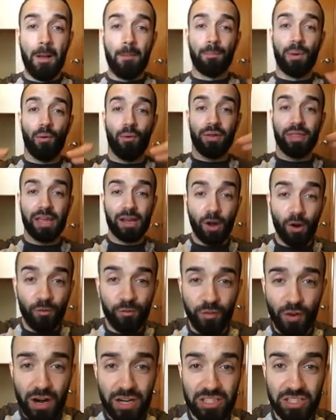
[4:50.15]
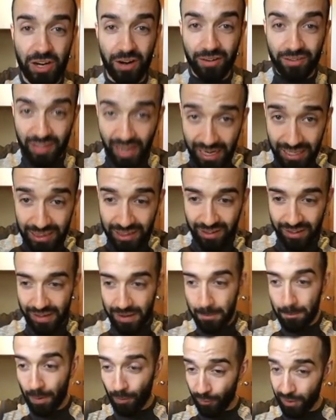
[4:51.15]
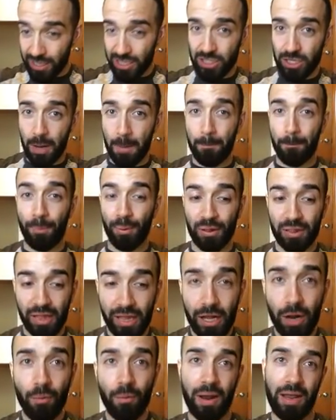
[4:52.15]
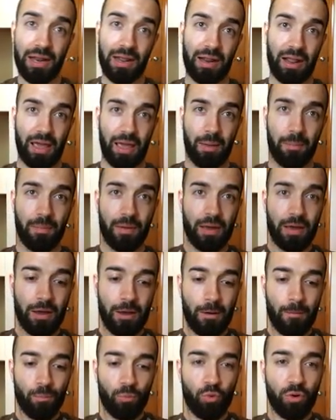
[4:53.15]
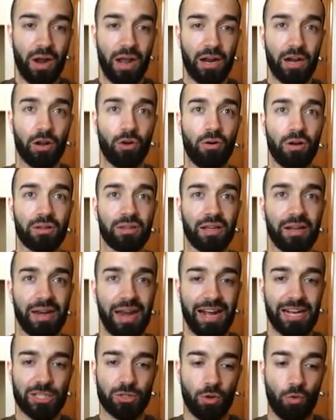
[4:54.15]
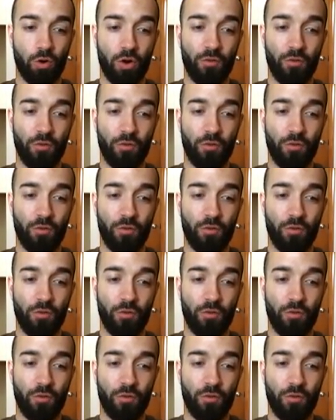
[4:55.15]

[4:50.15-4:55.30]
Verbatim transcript: But when they go first, they're deadly. but we just obliterated him. We're not going to go on to the next one.